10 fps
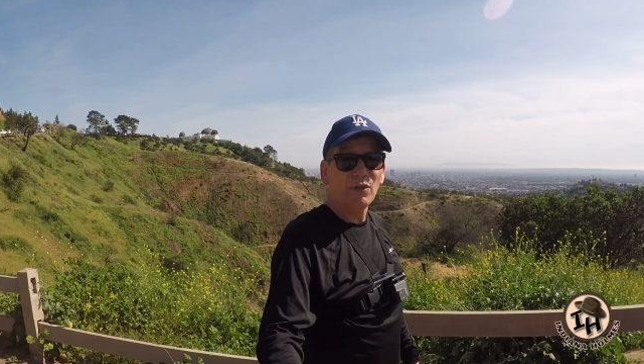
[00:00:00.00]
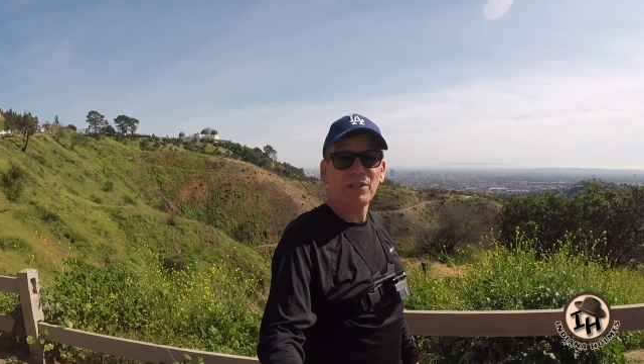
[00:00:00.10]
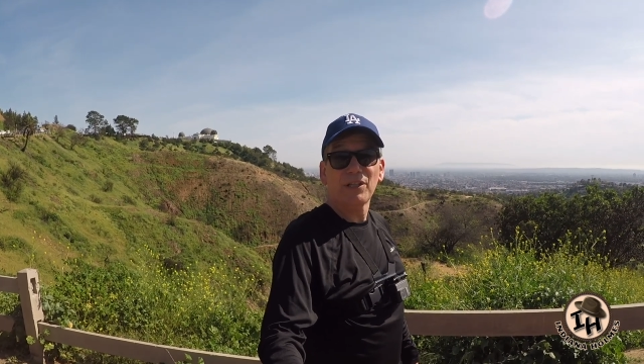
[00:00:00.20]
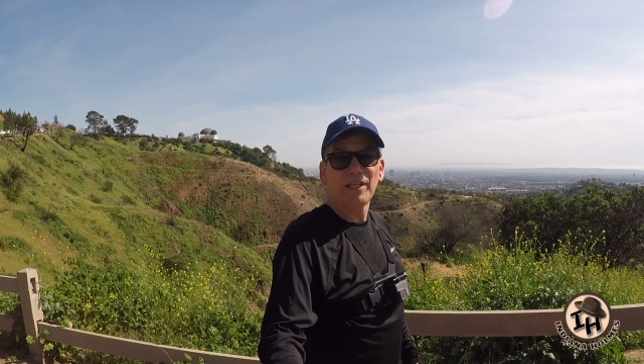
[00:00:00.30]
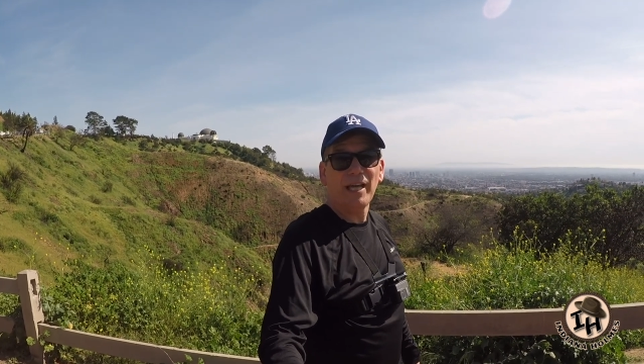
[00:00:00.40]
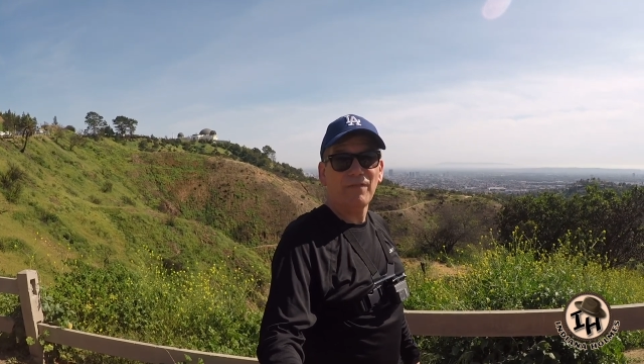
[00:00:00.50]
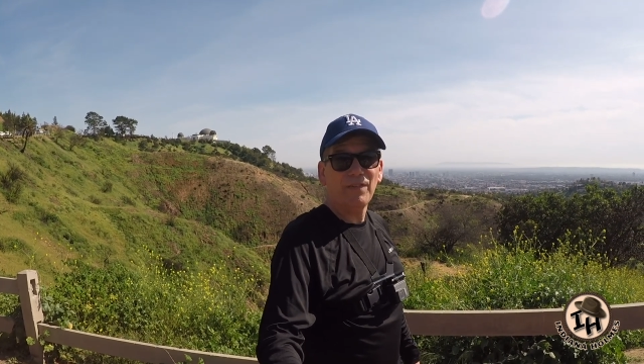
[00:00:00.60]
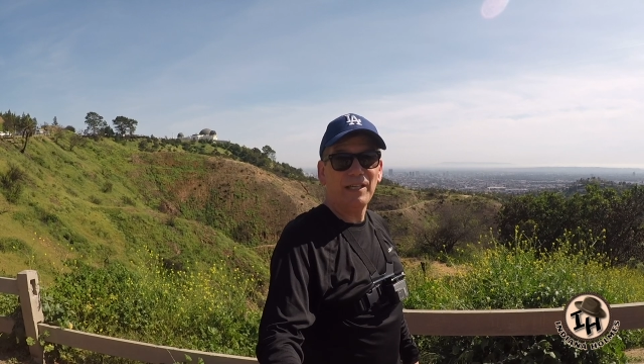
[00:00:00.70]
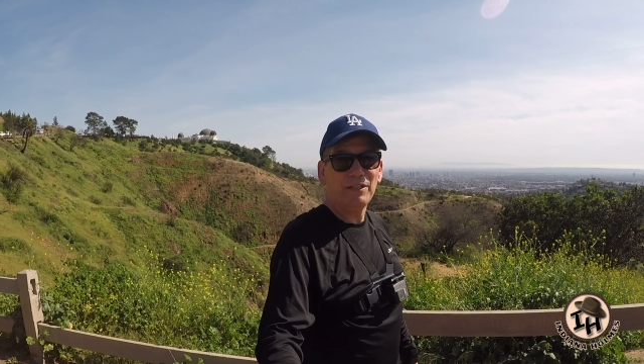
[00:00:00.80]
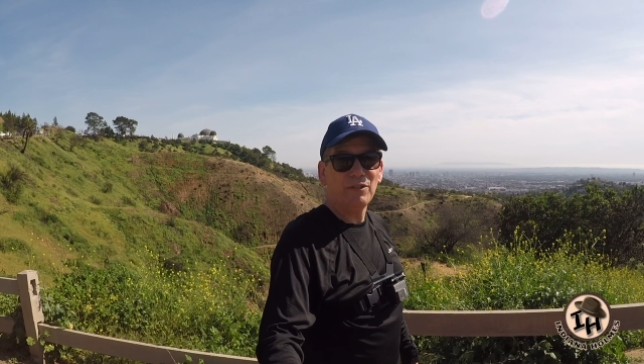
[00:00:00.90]
really good
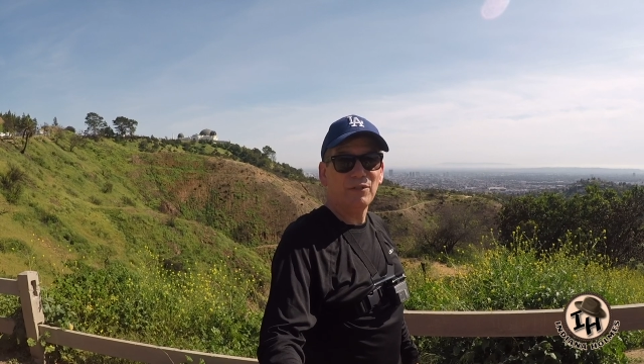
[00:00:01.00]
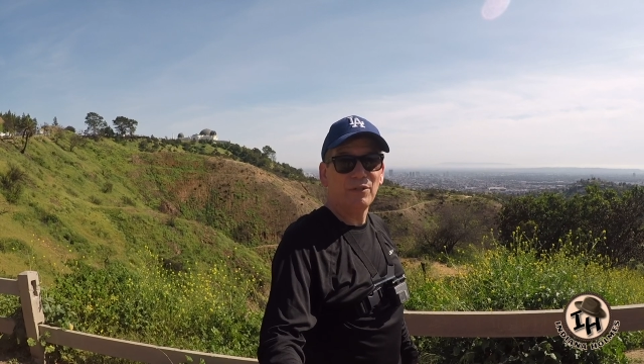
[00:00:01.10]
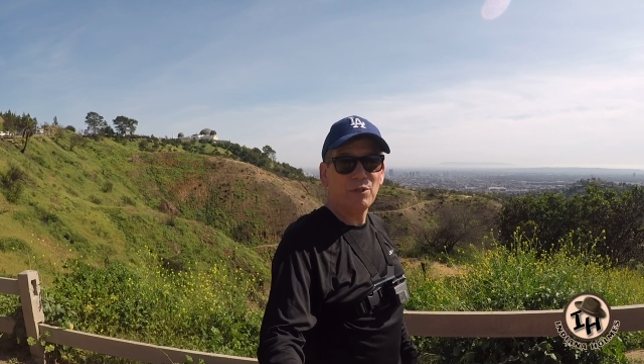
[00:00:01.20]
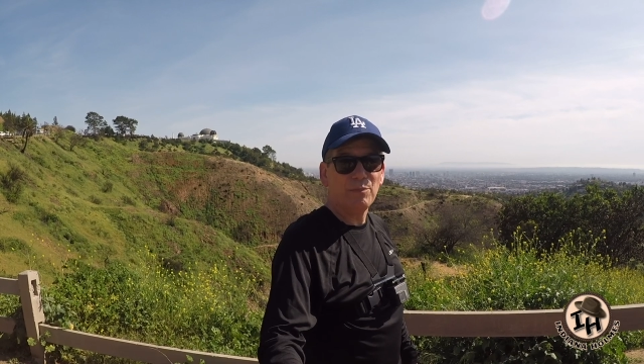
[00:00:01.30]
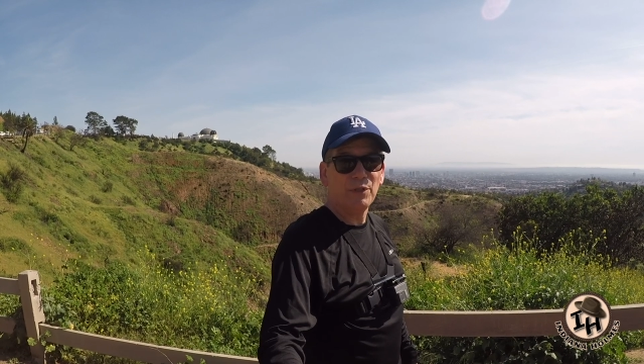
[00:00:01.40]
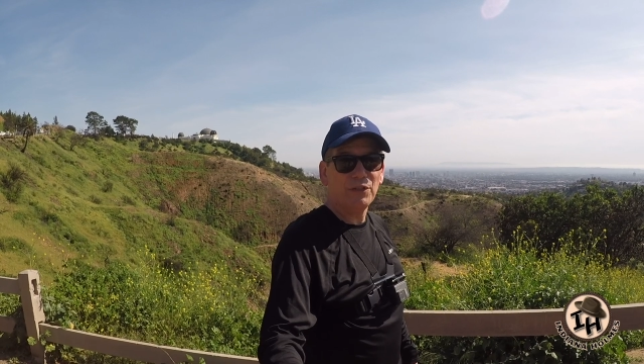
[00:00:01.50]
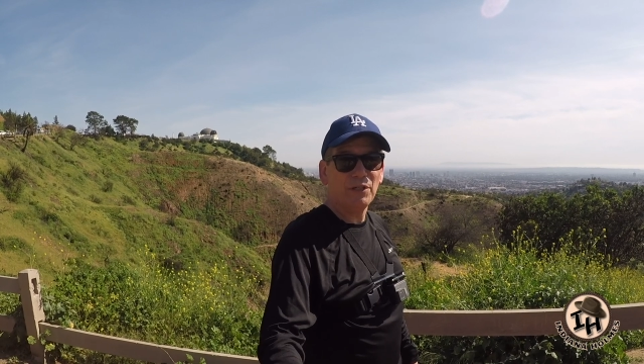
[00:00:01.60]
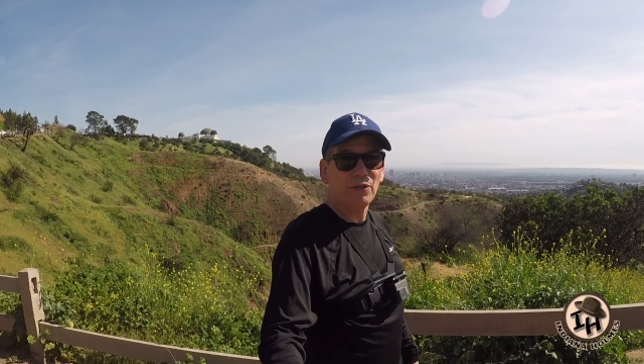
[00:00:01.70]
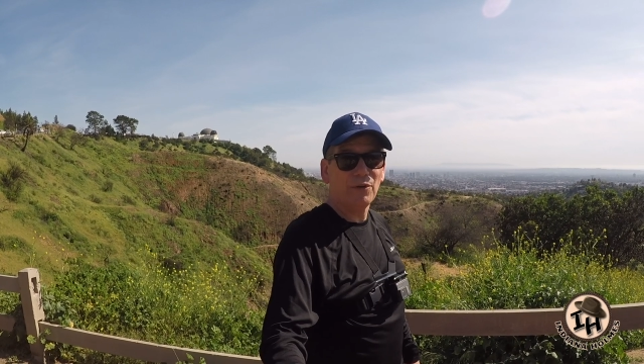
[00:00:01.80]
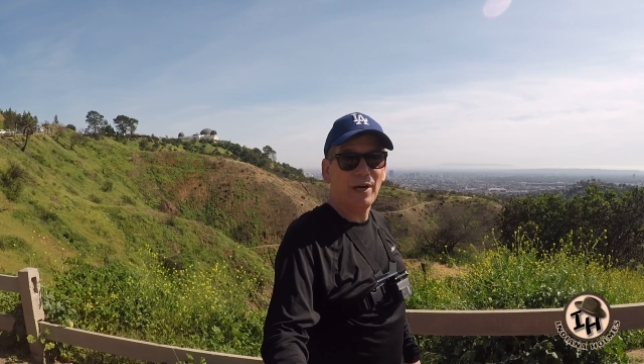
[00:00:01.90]
cafe too that was built
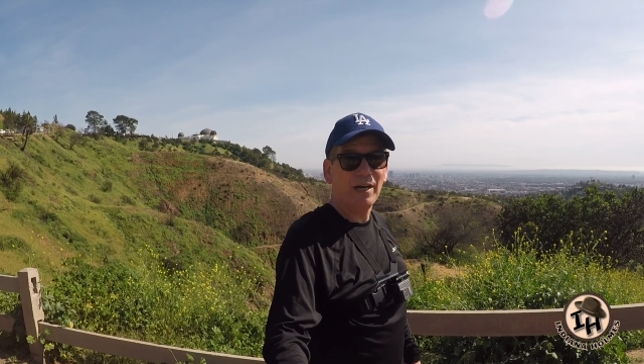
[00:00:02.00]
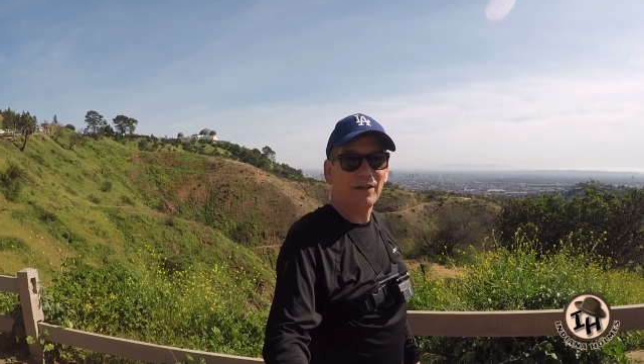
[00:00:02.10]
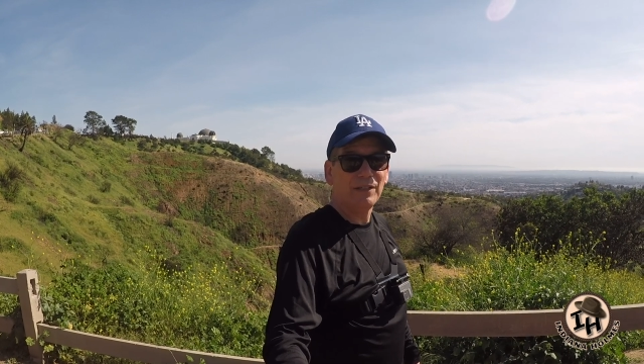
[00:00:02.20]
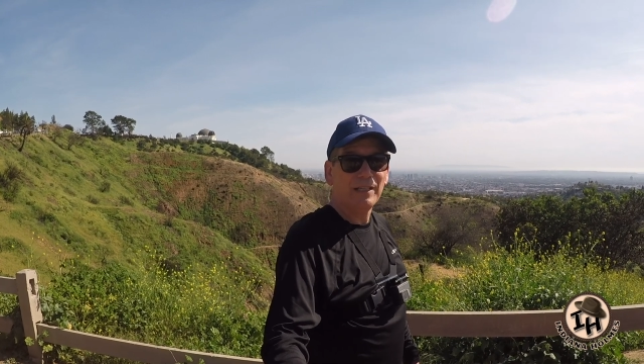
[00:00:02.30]
underground.